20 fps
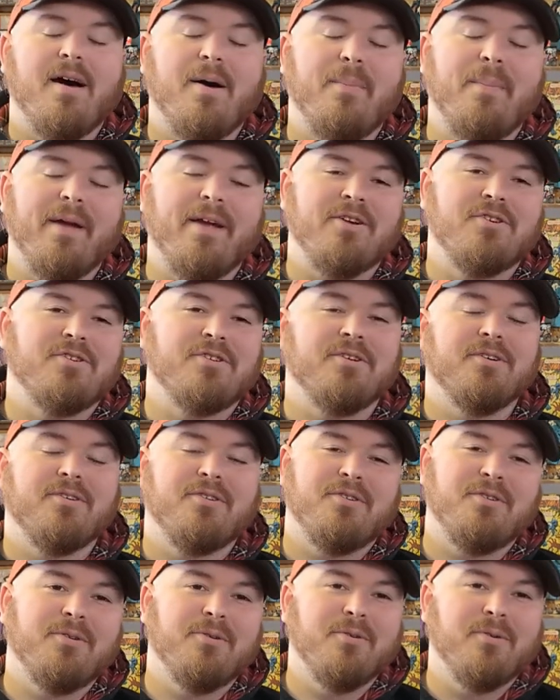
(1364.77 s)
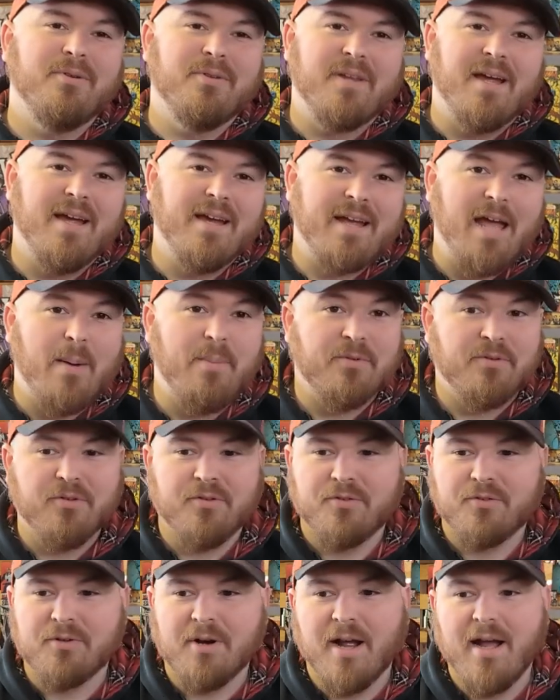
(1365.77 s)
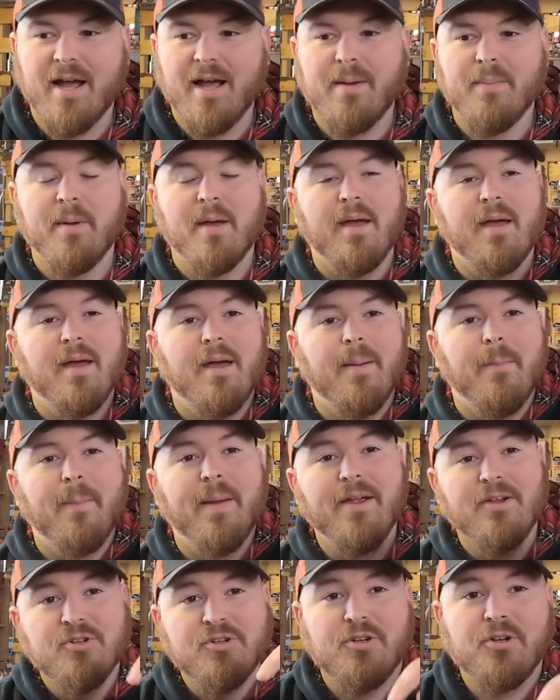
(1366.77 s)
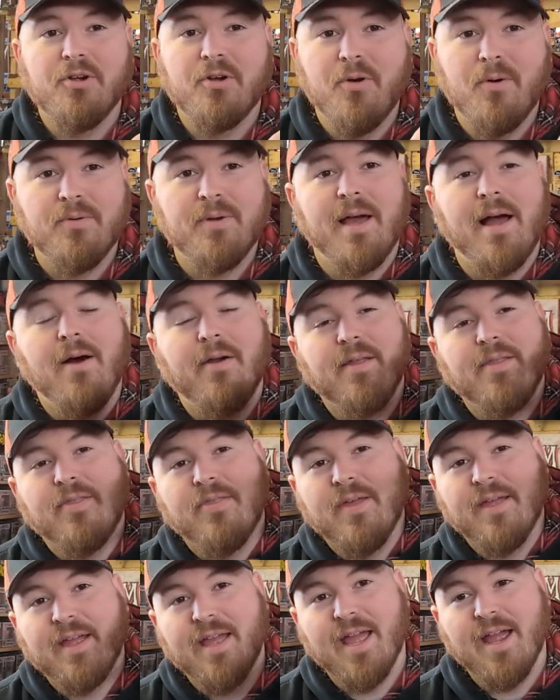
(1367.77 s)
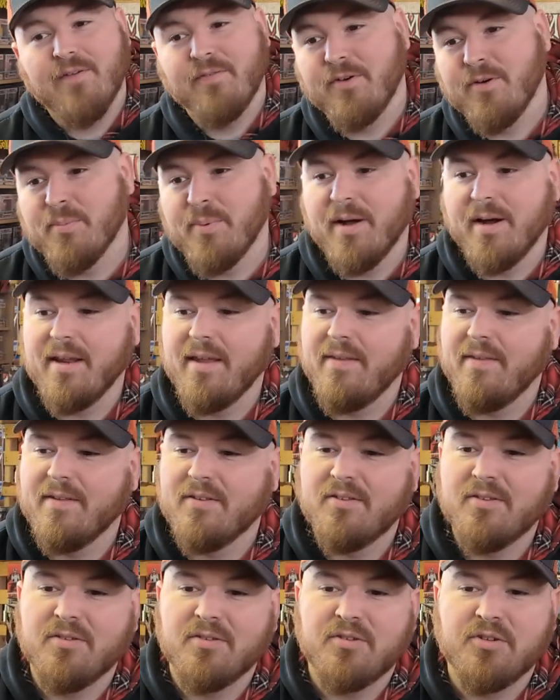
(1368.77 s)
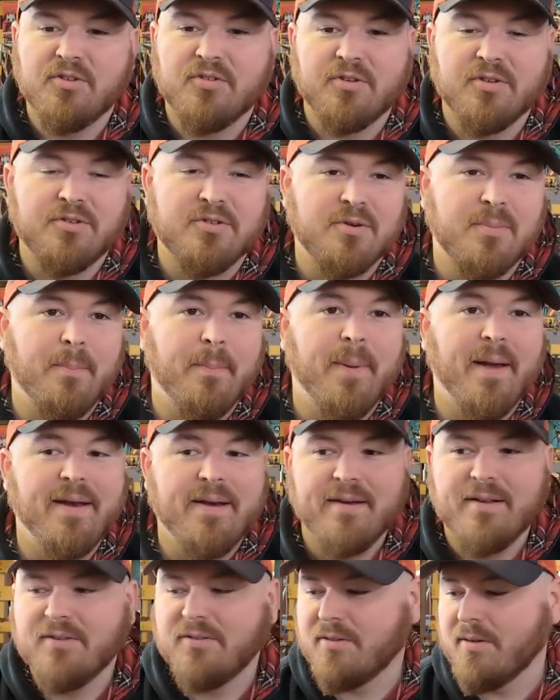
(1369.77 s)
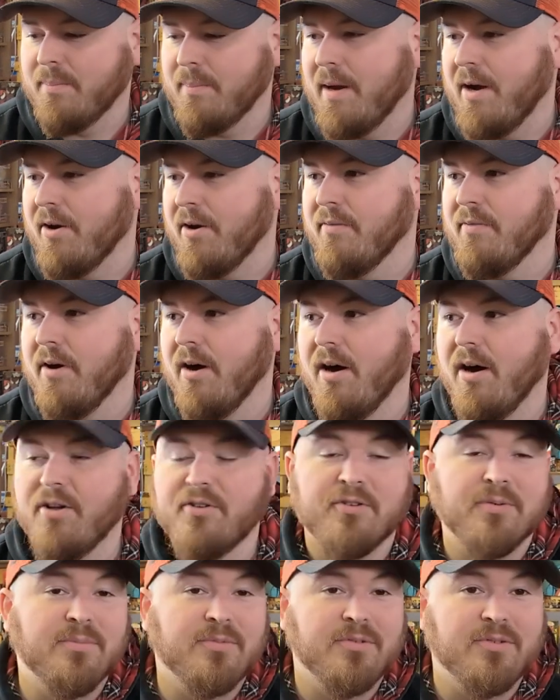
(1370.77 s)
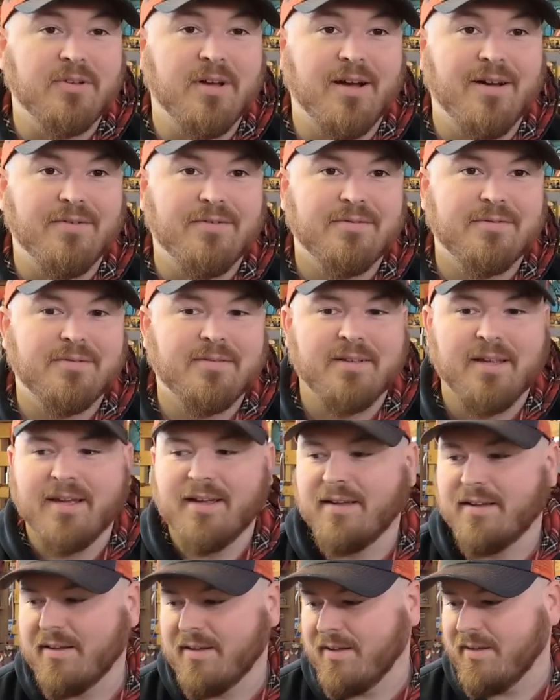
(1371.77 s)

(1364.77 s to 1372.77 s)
Make sure to like, comment, subscribe. Make sure you go down and thank everybody. This is just a tremendous amount of awesome stuff. Like,